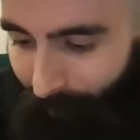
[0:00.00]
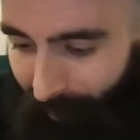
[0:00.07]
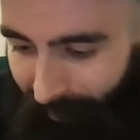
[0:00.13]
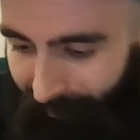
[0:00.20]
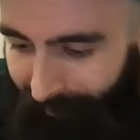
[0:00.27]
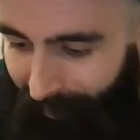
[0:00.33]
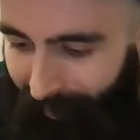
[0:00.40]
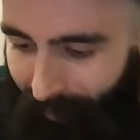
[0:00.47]

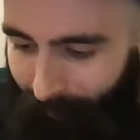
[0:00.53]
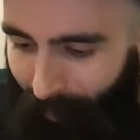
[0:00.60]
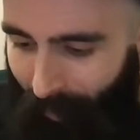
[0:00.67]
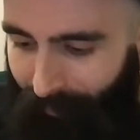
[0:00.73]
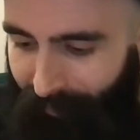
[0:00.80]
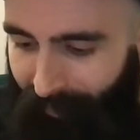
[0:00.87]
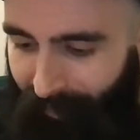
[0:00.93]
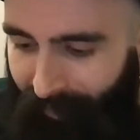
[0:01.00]
being said,
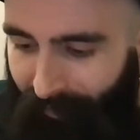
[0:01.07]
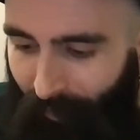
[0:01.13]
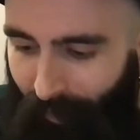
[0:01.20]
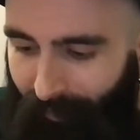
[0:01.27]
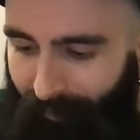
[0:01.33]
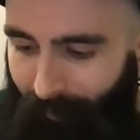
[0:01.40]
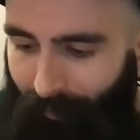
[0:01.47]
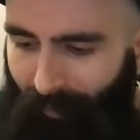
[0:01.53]
about the
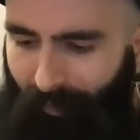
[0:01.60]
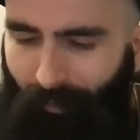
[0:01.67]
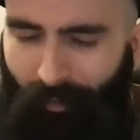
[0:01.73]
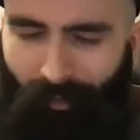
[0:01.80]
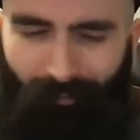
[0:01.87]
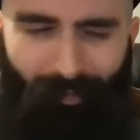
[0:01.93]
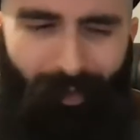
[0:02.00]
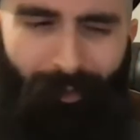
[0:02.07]
diatonic
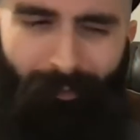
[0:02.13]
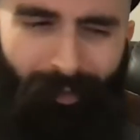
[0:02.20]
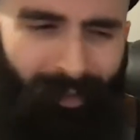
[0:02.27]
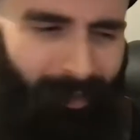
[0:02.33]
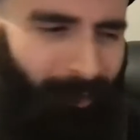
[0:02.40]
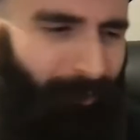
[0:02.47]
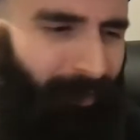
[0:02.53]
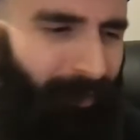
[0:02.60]
substitution, very
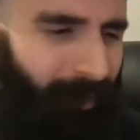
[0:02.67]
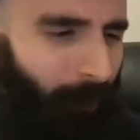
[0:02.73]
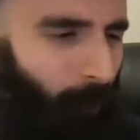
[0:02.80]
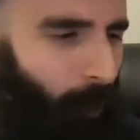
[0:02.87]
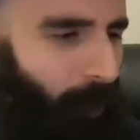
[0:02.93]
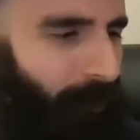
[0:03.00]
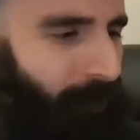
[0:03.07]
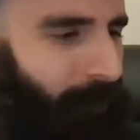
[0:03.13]
quickly, because I
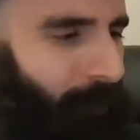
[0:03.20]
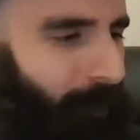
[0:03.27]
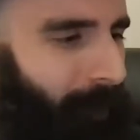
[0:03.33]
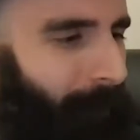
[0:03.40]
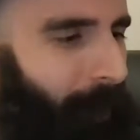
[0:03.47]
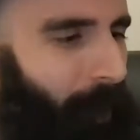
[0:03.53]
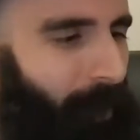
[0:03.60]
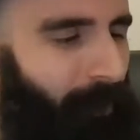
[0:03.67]
didn't want to
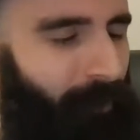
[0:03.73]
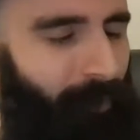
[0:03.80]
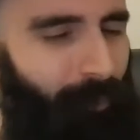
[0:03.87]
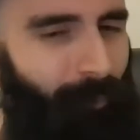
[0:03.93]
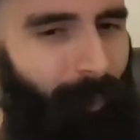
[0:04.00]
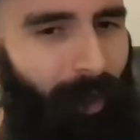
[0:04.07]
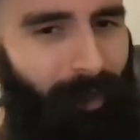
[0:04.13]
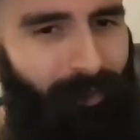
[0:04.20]
talk about it
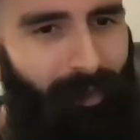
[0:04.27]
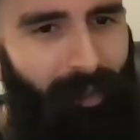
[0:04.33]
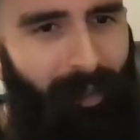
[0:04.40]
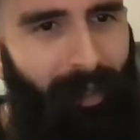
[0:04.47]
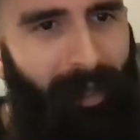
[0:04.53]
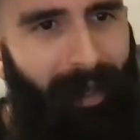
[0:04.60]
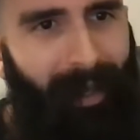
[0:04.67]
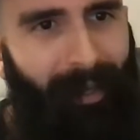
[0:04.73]
too much,
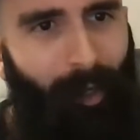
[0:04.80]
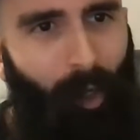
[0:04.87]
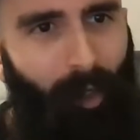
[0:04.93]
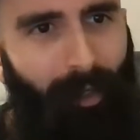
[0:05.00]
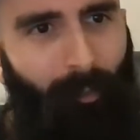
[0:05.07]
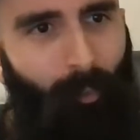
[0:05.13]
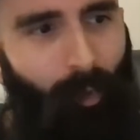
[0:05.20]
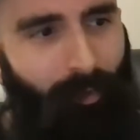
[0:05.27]
I
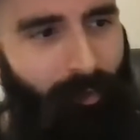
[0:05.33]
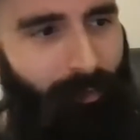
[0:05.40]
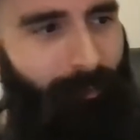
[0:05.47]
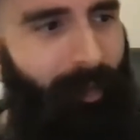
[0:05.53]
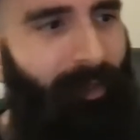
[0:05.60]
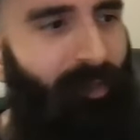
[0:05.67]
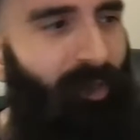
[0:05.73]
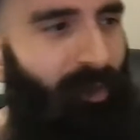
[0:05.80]
only want to
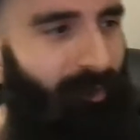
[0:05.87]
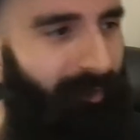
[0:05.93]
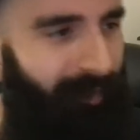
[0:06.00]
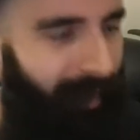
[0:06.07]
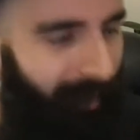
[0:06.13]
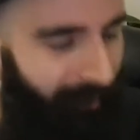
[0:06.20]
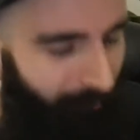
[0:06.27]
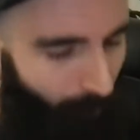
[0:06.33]
mention
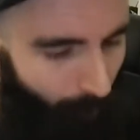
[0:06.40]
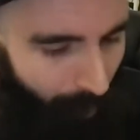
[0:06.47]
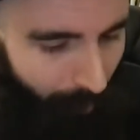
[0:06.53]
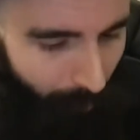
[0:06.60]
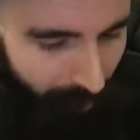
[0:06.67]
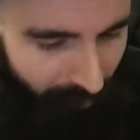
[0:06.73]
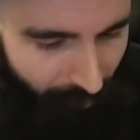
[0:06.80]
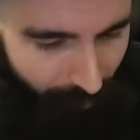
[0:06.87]
that
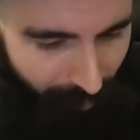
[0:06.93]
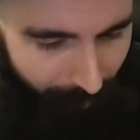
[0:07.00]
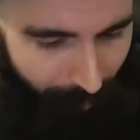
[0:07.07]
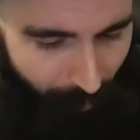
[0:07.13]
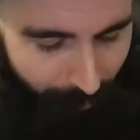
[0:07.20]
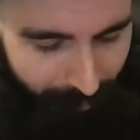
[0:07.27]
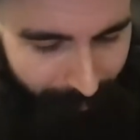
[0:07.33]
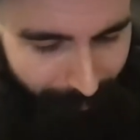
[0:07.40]
when we talk
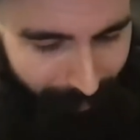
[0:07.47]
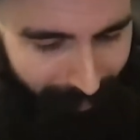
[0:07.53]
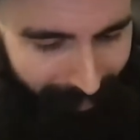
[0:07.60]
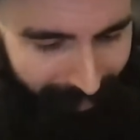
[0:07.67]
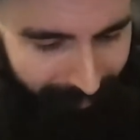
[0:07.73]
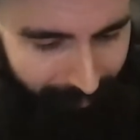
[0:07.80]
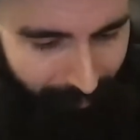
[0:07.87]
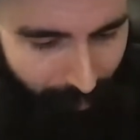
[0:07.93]
about
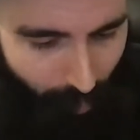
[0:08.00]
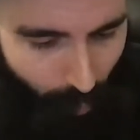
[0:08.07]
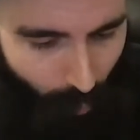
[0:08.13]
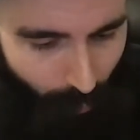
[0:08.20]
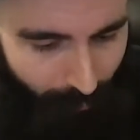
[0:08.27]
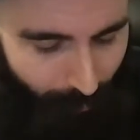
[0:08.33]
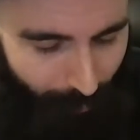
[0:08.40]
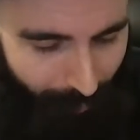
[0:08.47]
replacing
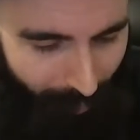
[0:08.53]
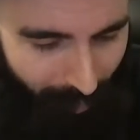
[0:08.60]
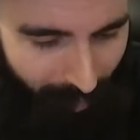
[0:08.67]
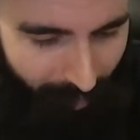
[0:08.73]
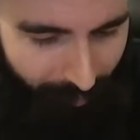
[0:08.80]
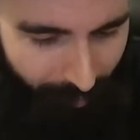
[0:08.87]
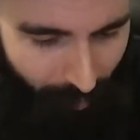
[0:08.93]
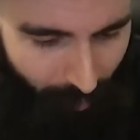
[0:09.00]
chords with
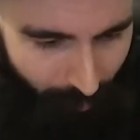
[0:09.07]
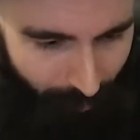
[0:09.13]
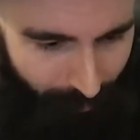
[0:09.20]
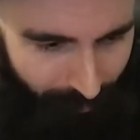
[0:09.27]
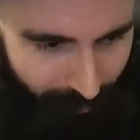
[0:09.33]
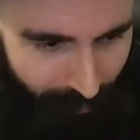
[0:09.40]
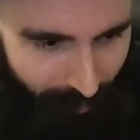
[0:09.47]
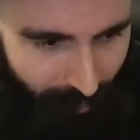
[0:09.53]
other
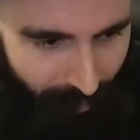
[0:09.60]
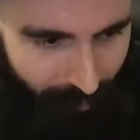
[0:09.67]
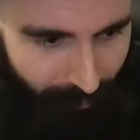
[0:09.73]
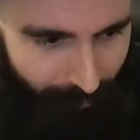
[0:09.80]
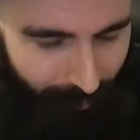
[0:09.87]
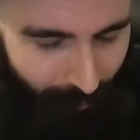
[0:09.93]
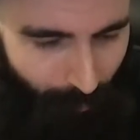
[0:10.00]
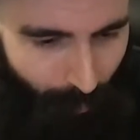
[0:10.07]
chords,
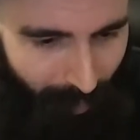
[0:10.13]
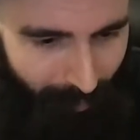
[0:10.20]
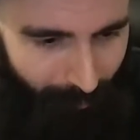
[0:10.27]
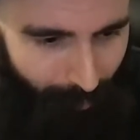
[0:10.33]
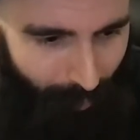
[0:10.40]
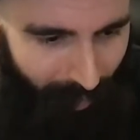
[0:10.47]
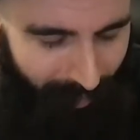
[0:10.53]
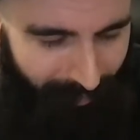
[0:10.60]
there is
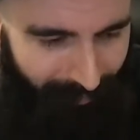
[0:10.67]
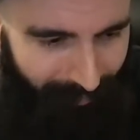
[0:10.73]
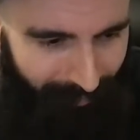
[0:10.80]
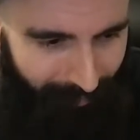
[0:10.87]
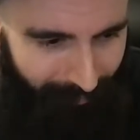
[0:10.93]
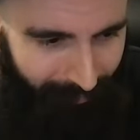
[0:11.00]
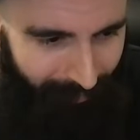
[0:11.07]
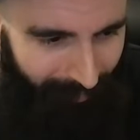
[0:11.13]
one
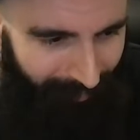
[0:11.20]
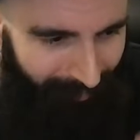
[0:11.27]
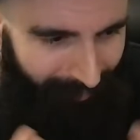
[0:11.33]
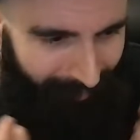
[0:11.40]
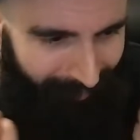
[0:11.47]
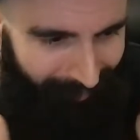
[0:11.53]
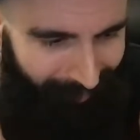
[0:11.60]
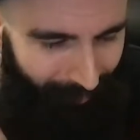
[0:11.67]
practice that
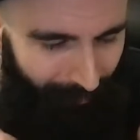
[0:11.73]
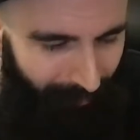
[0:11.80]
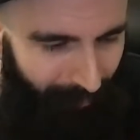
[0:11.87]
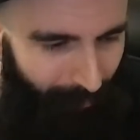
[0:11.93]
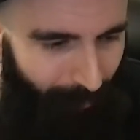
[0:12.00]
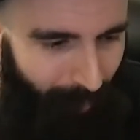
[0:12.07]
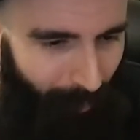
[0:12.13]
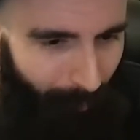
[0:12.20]

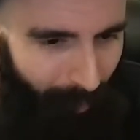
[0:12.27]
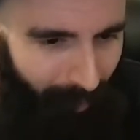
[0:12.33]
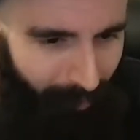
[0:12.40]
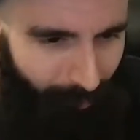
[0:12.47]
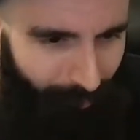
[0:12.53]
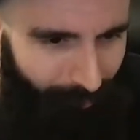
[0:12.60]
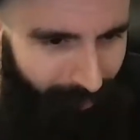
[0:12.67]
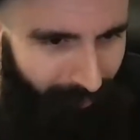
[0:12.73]
comes to my
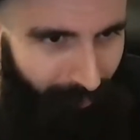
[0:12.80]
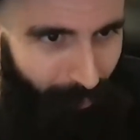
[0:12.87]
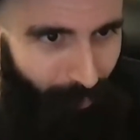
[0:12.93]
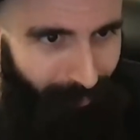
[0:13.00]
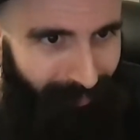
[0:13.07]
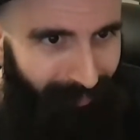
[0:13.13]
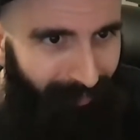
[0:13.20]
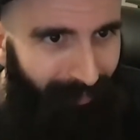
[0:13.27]
mind, although it's not